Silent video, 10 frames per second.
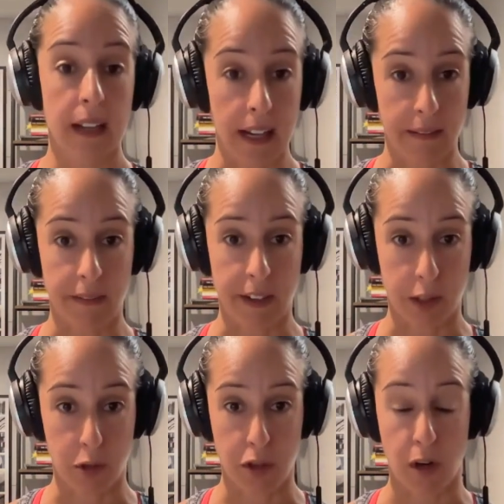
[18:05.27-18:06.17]
in
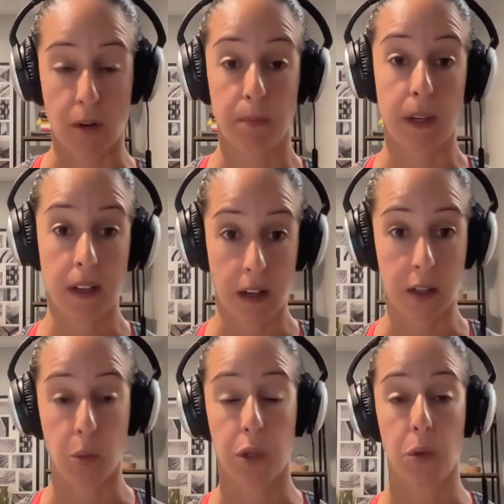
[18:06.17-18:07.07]
venous return,
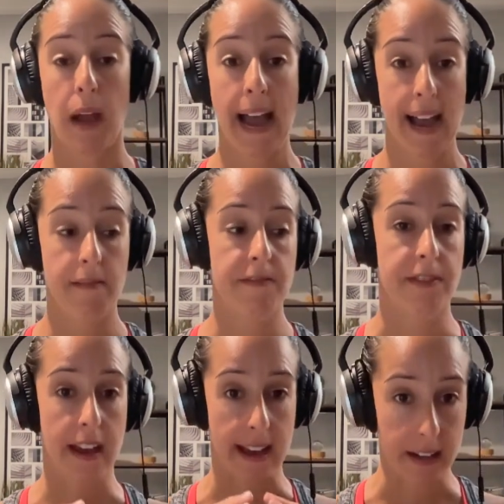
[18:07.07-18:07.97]
because when you have
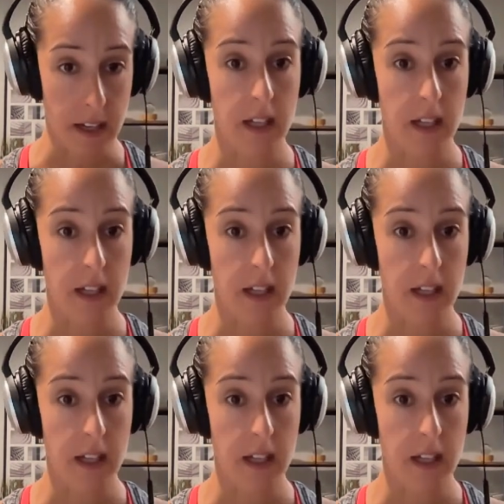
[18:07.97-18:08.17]
that